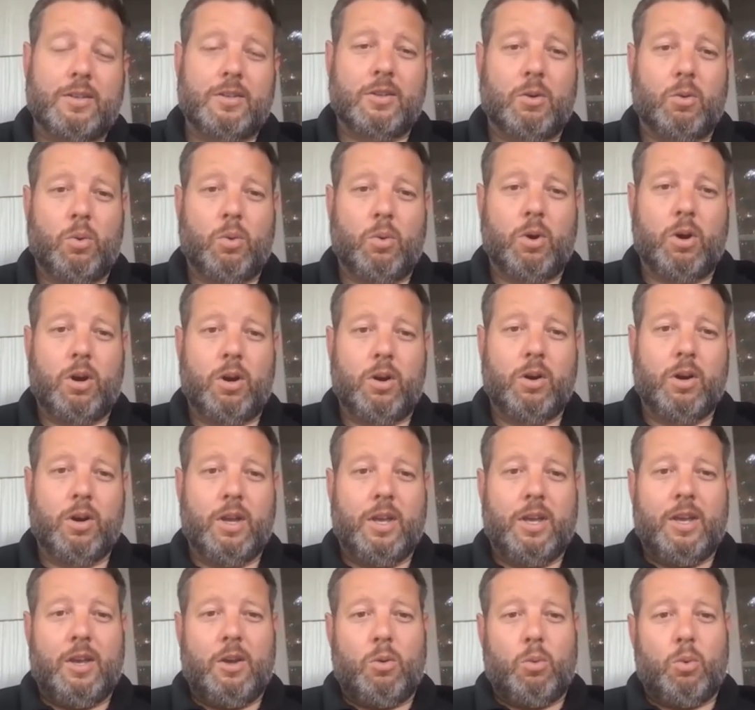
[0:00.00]
So we're
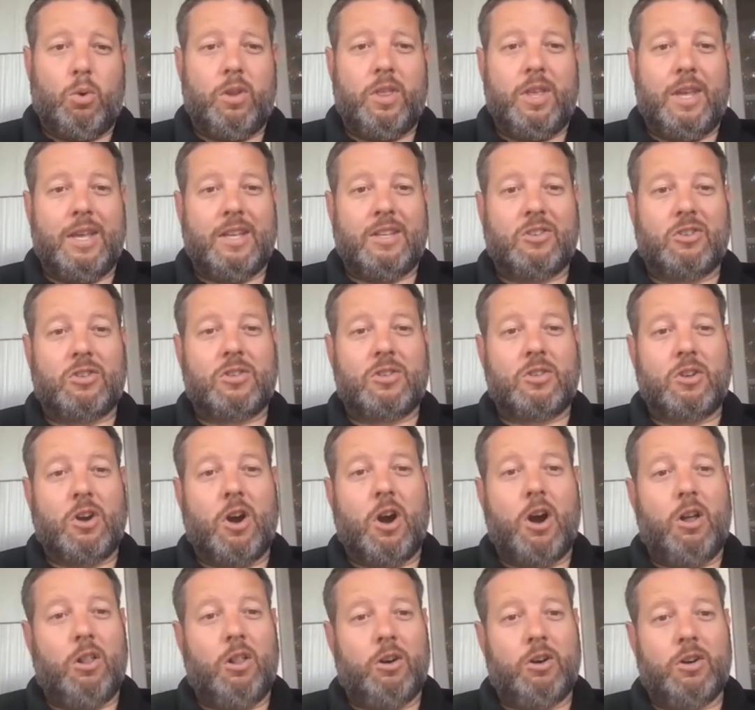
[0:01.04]
the
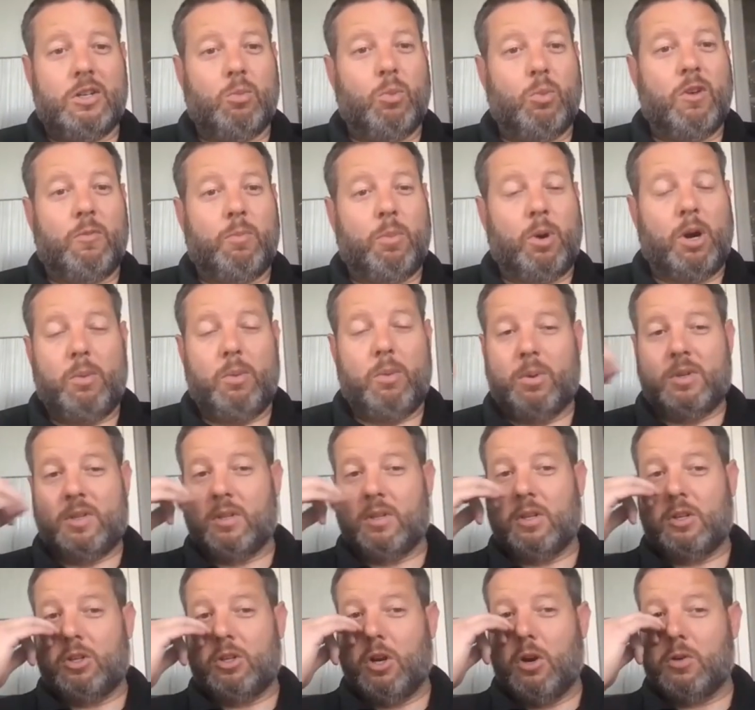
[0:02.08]
installers, and we've
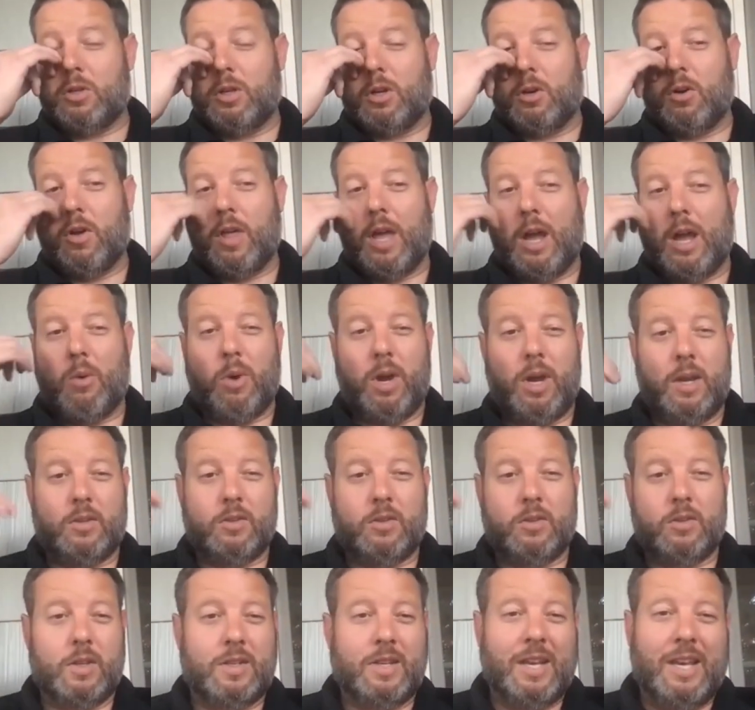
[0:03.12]
purposely chosen to go that way.
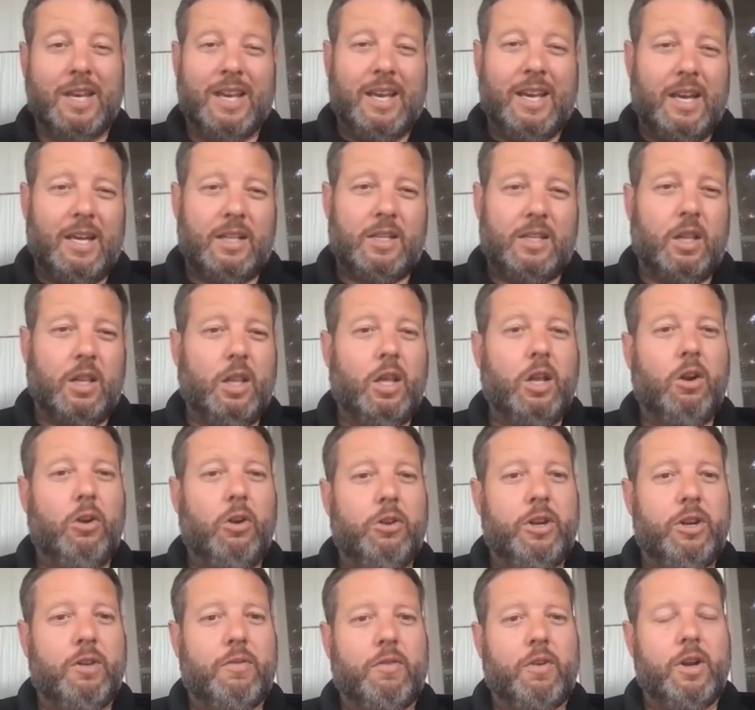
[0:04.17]
So it's a little
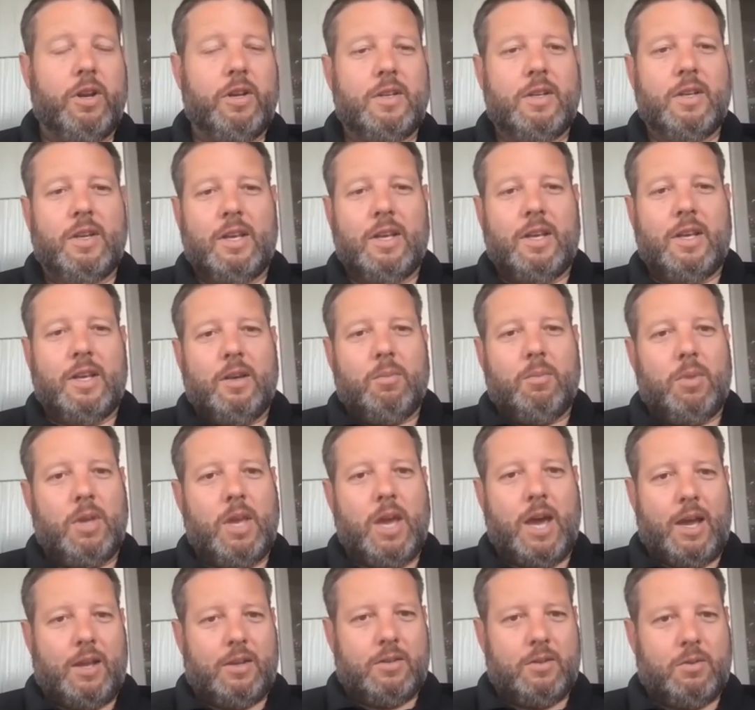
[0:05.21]
different. But
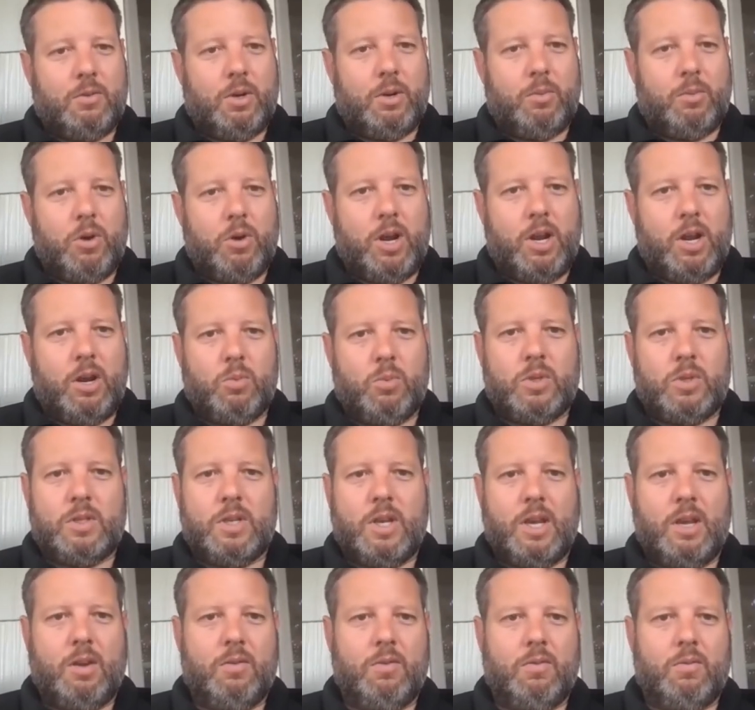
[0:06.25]
yeah, to what Brandon was
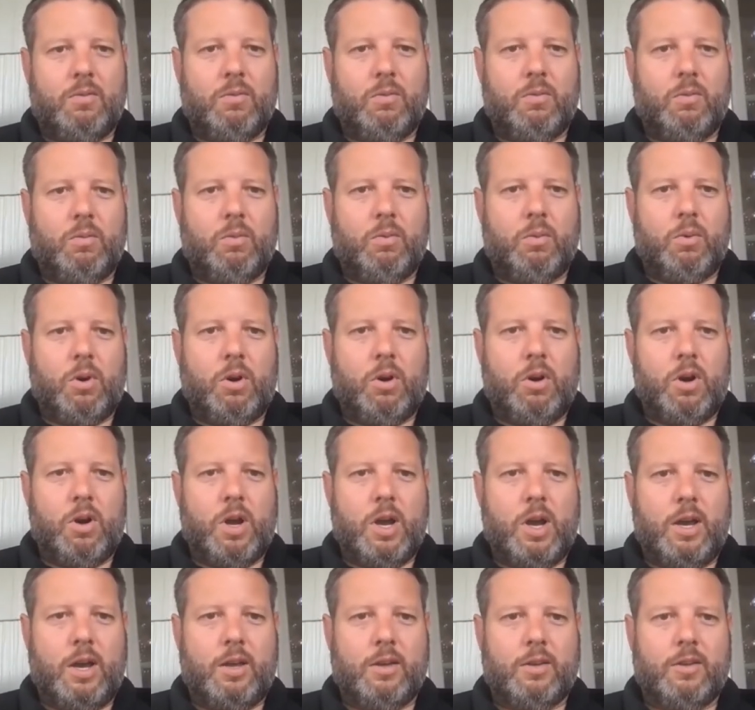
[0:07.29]
saying,
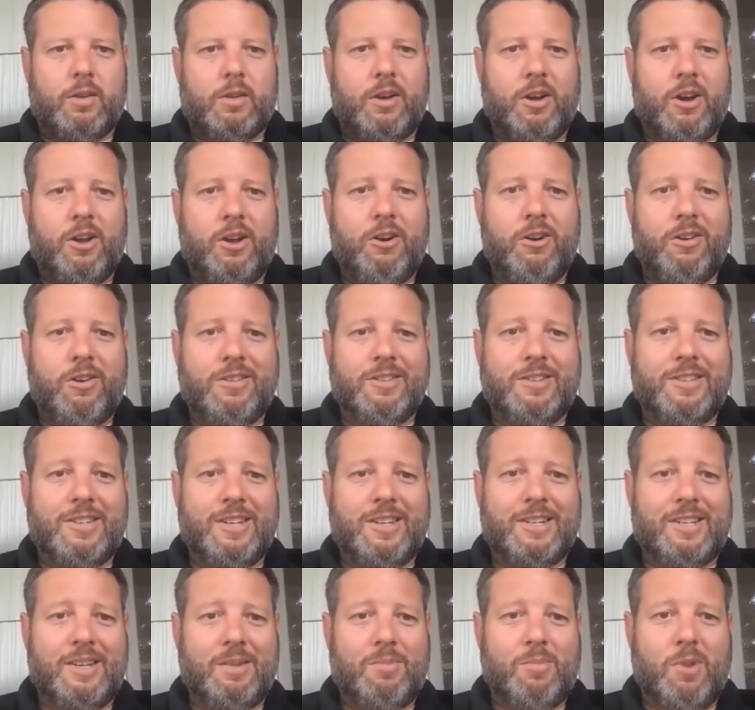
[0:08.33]
we're
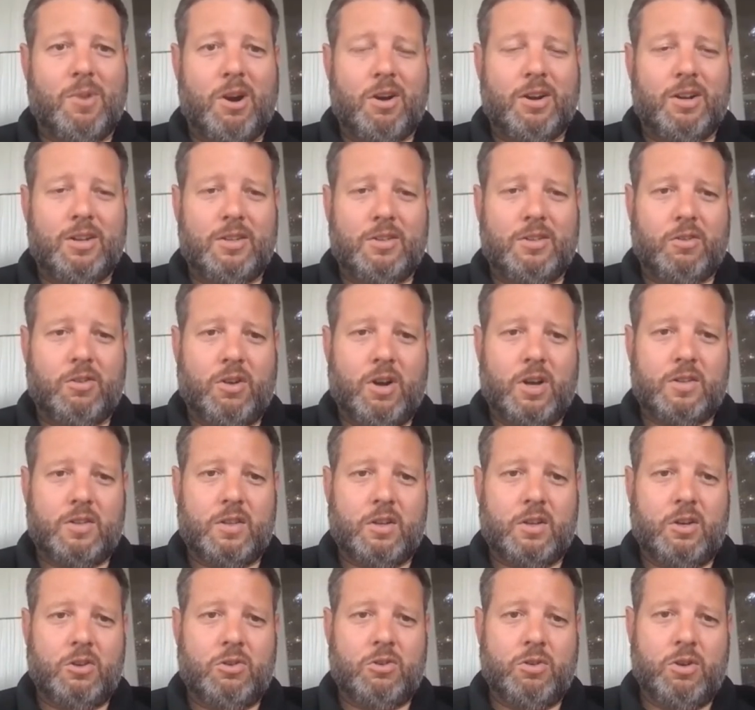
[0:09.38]
160 markets across the
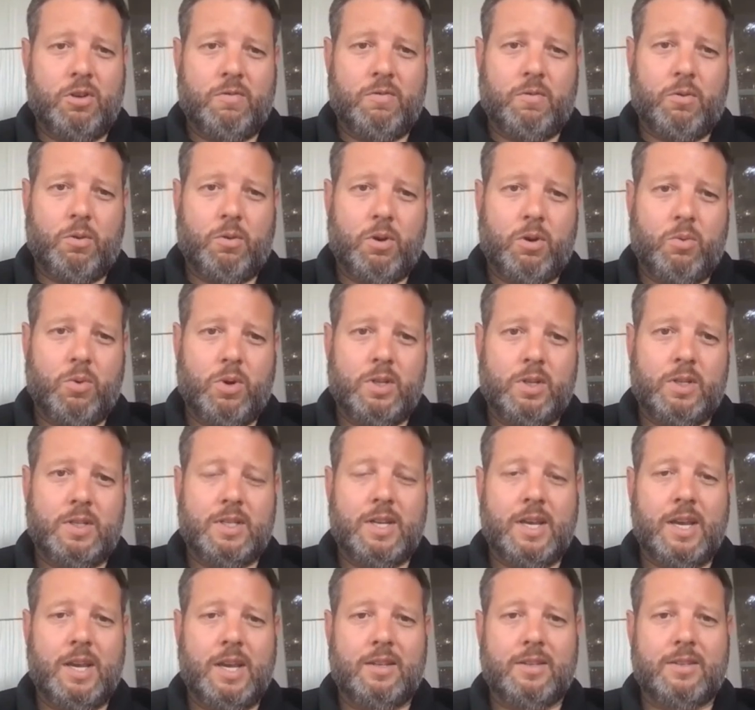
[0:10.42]
country, 41
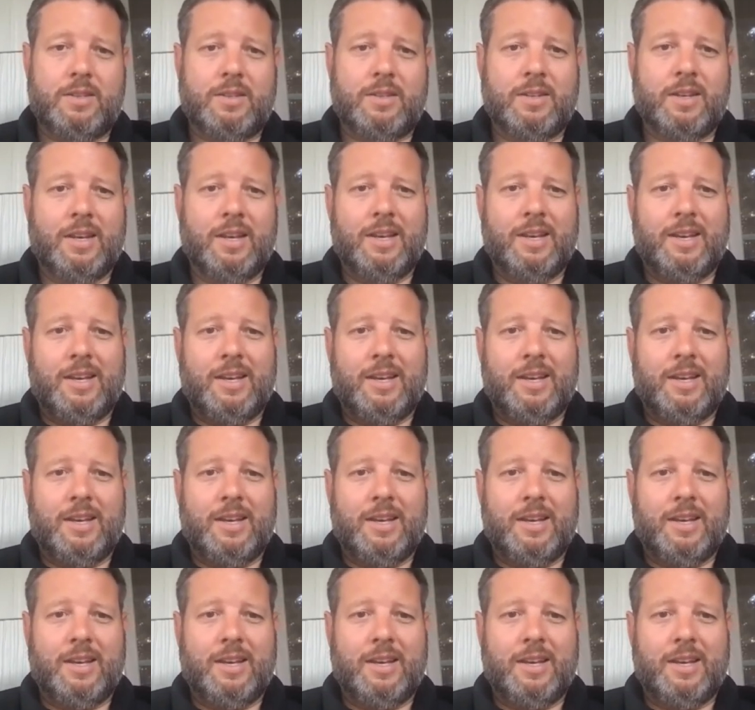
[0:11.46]
states,